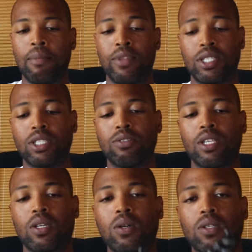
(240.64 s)
this is
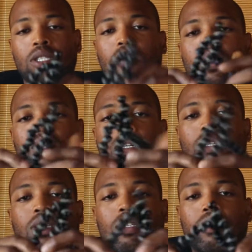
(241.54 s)
really cool too, because you
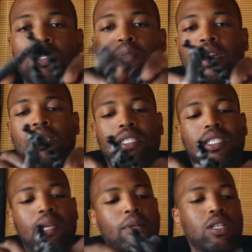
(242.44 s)
can,
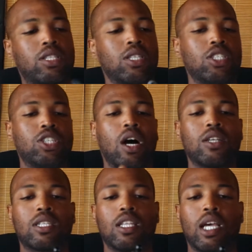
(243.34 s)
similar to the
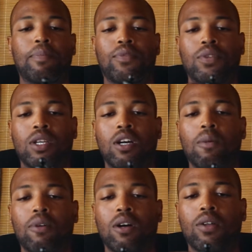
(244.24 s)
Jaws clamp for the
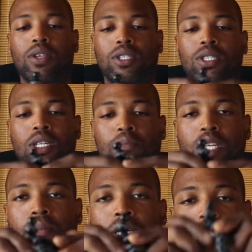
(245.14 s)
GoPro, this you can
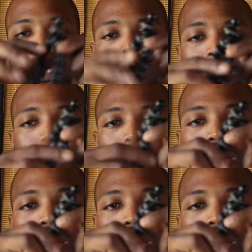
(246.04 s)
pretty much like